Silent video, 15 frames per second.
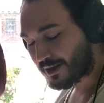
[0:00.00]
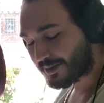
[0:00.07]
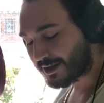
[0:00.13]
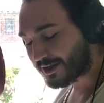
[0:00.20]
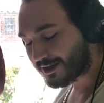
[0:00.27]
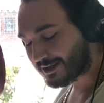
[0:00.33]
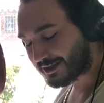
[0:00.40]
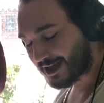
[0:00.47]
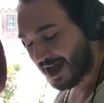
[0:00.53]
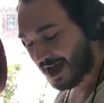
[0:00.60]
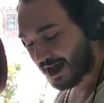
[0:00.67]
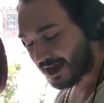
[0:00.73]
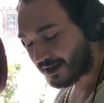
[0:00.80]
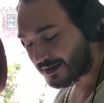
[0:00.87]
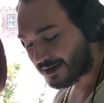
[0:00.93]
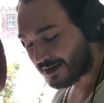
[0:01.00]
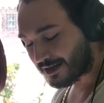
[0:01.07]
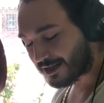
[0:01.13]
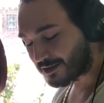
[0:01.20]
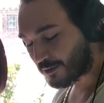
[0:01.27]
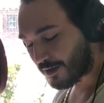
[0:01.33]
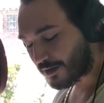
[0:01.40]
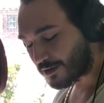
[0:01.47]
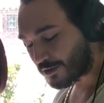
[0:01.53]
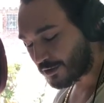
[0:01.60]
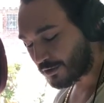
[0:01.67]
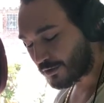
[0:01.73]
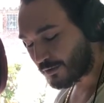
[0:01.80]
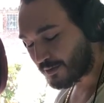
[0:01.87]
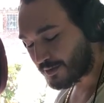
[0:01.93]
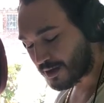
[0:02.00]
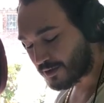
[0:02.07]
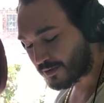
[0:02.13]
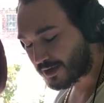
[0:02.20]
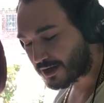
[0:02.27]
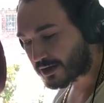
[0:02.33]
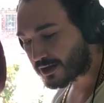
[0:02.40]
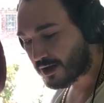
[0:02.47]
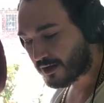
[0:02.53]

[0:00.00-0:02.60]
because that is where the true beauty